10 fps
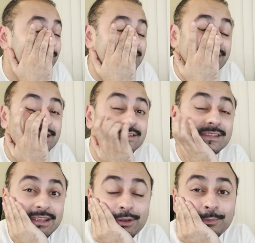think this,
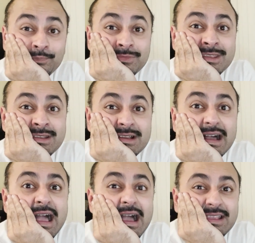
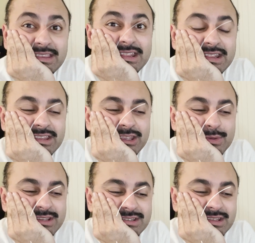I think that the
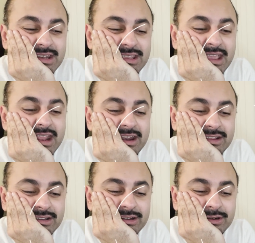U.S. and
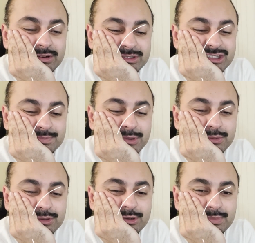Canada
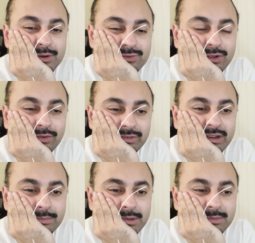dispute could be resolved
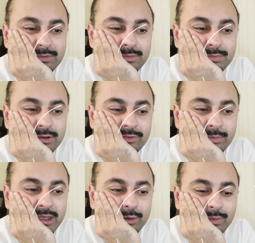in a bit of a
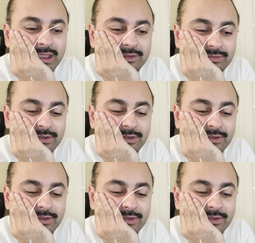better way if